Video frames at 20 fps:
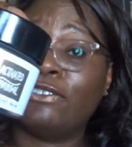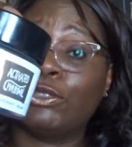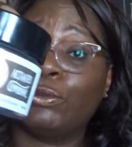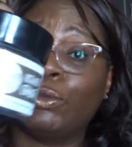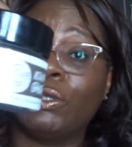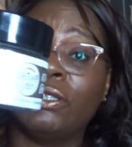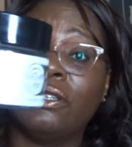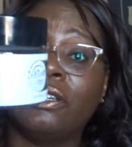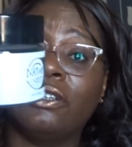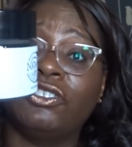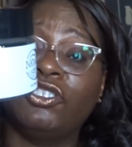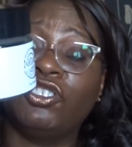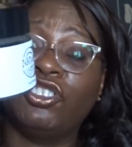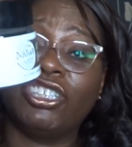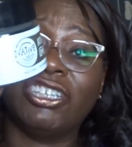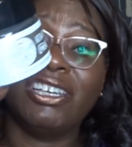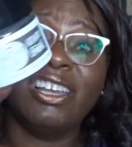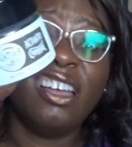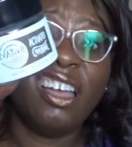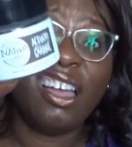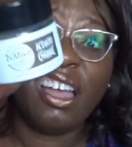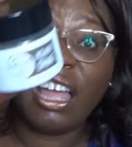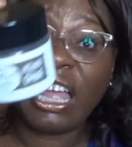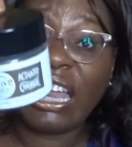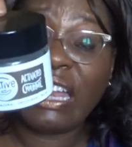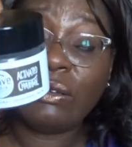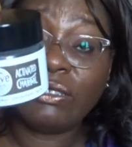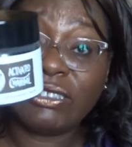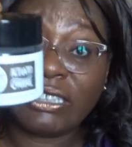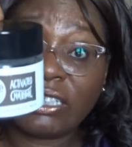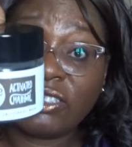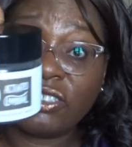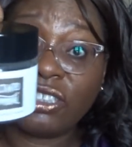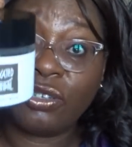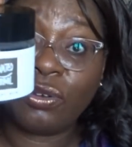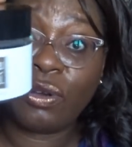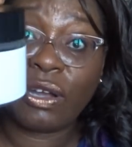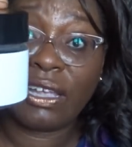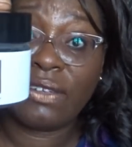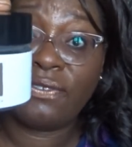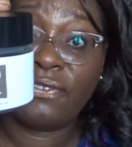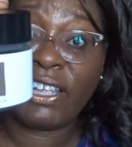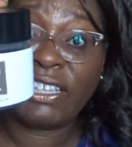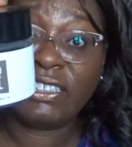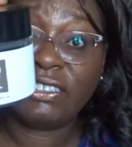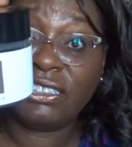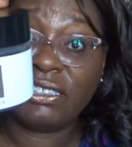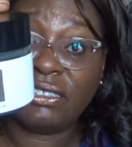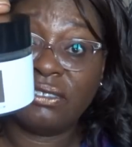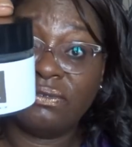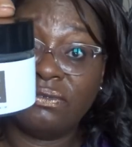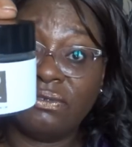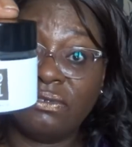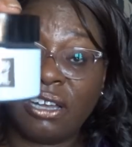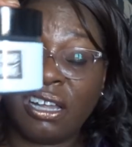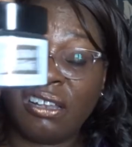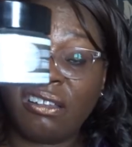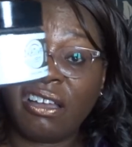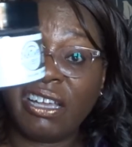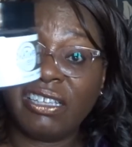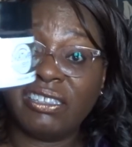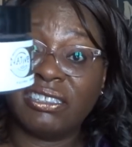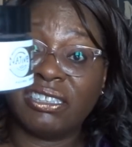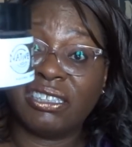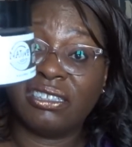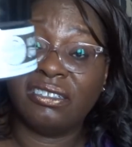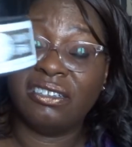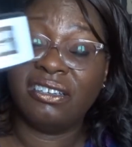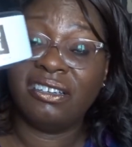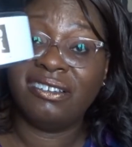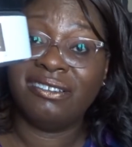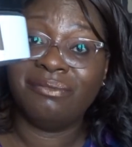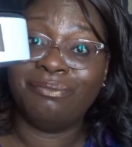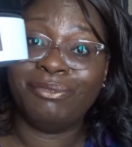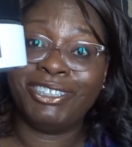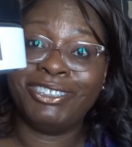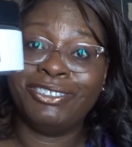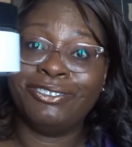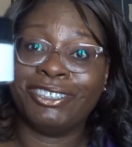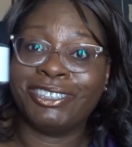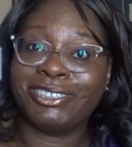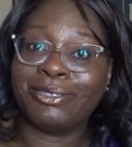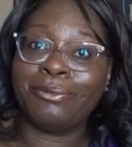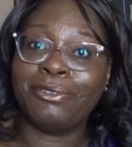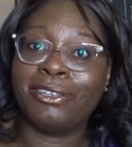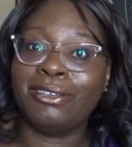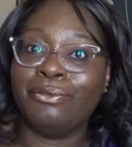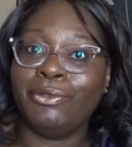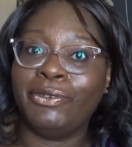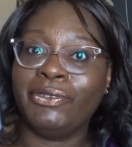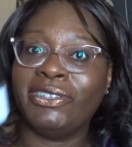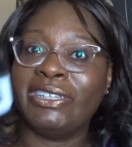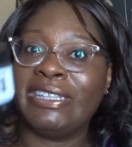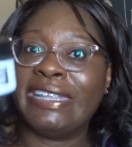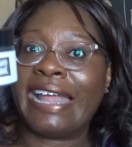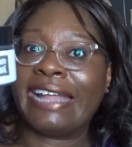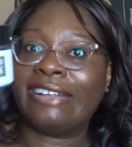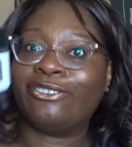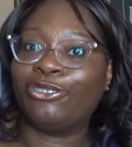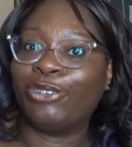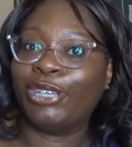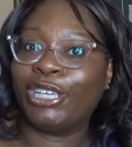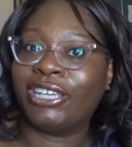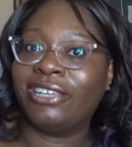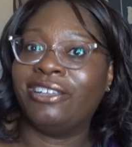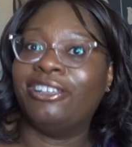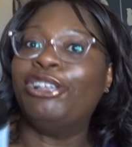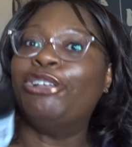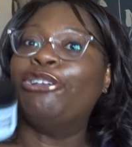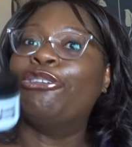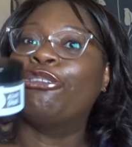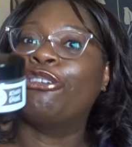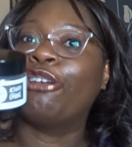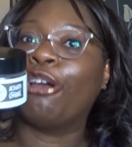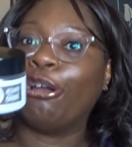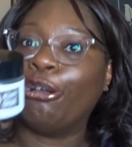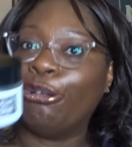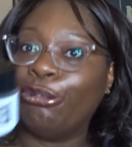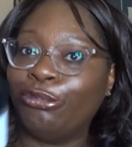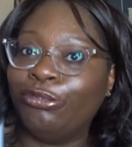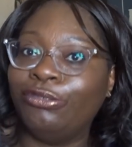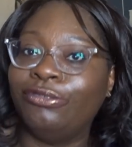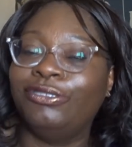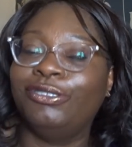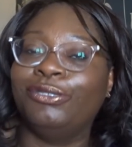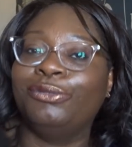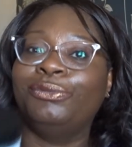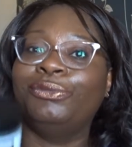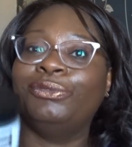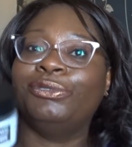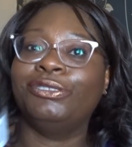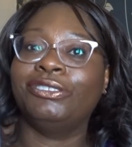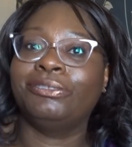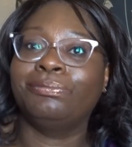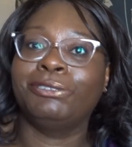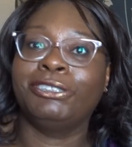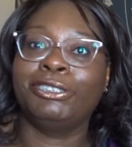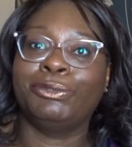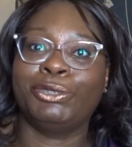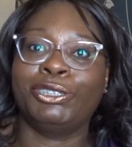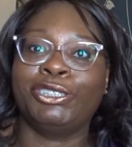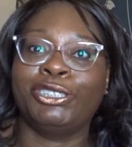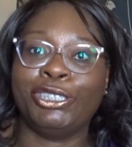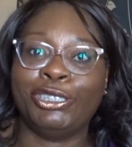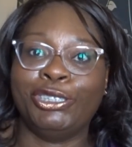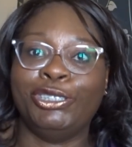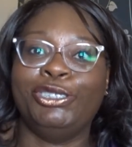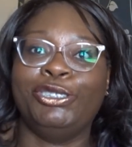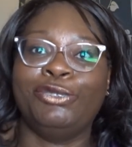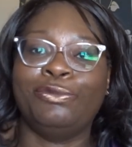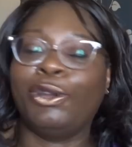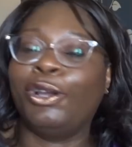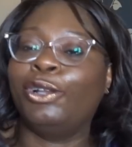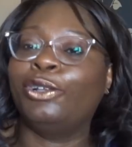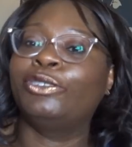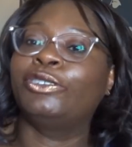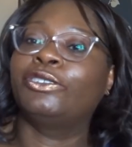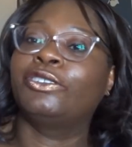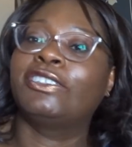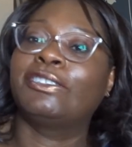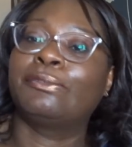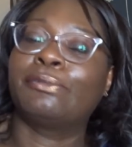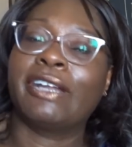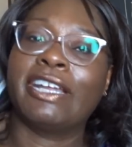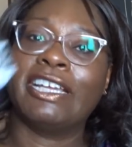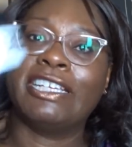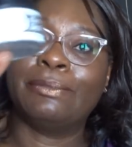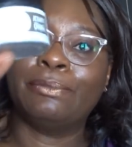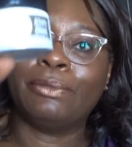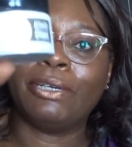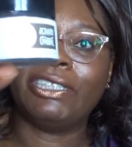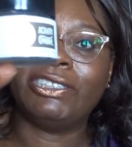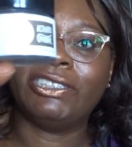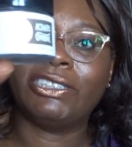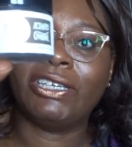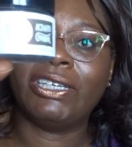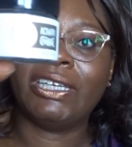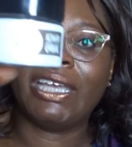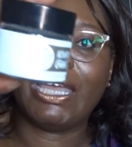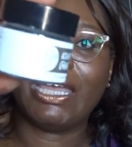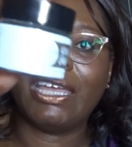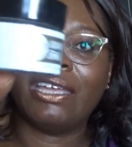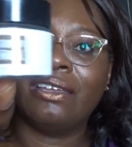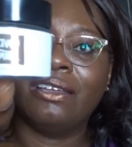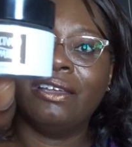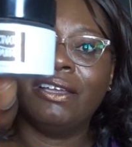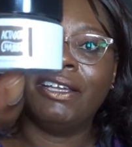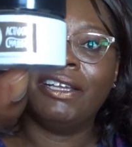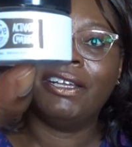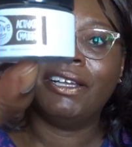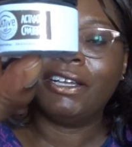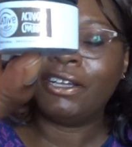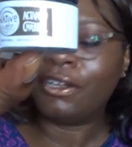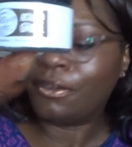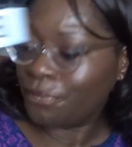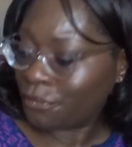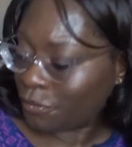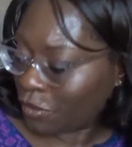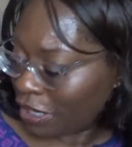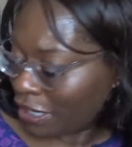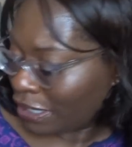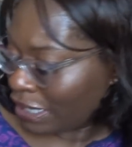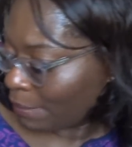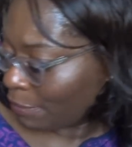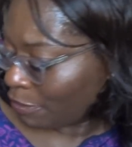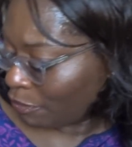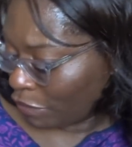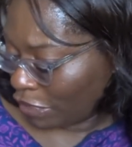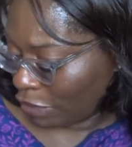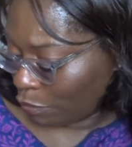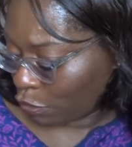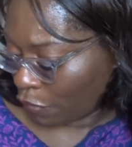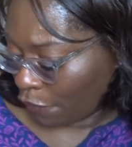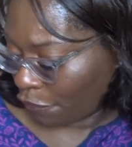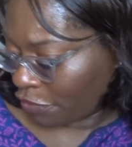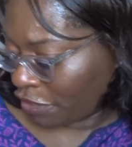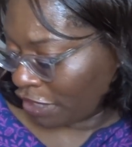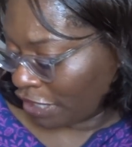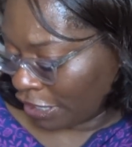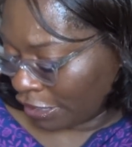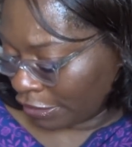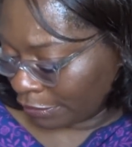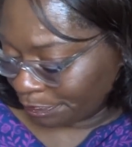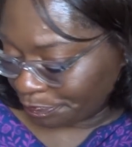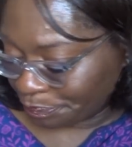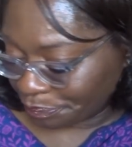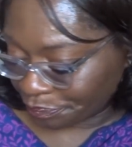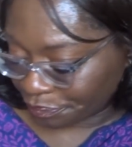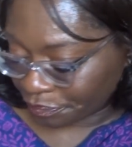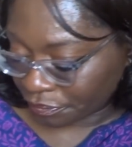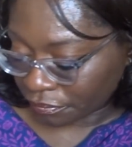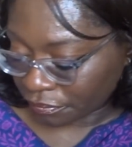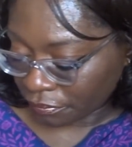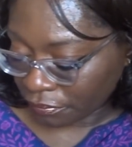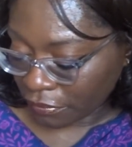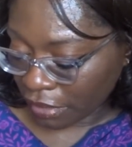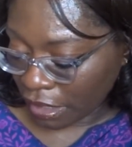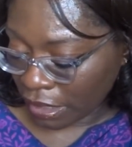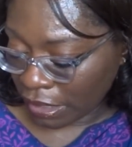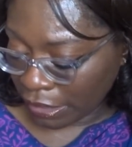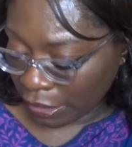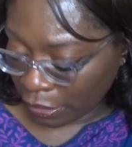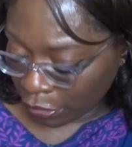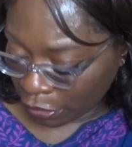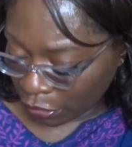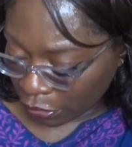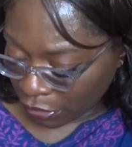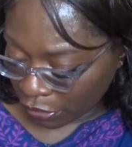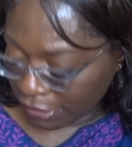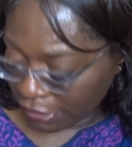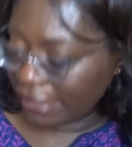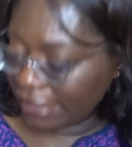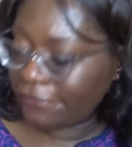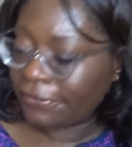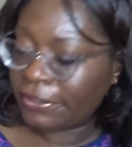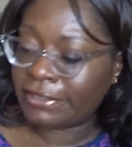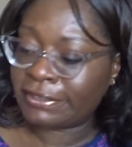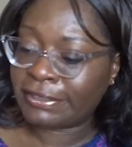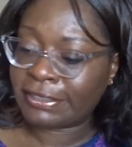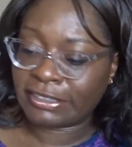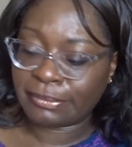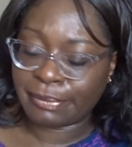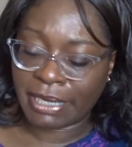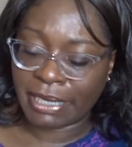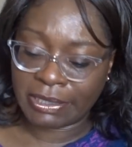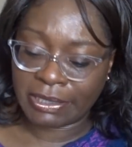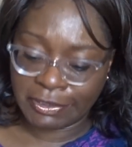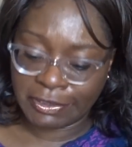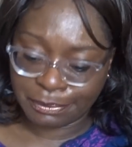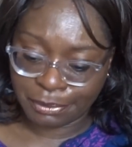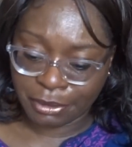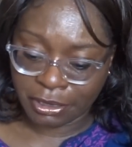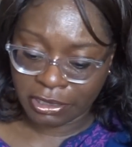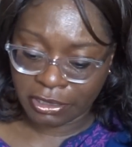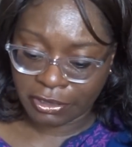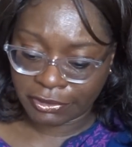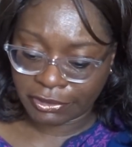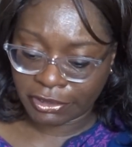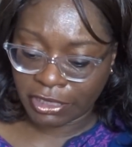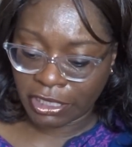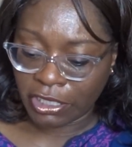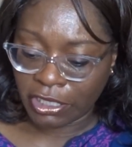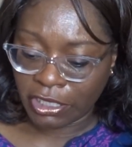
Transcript: us one last year. It was actually quite effective. I liked it. But it's not something we would naturally go towards because we're so used to roll-ons and sprays. But it's okay. Right, let me read what the little leaflet says about these products.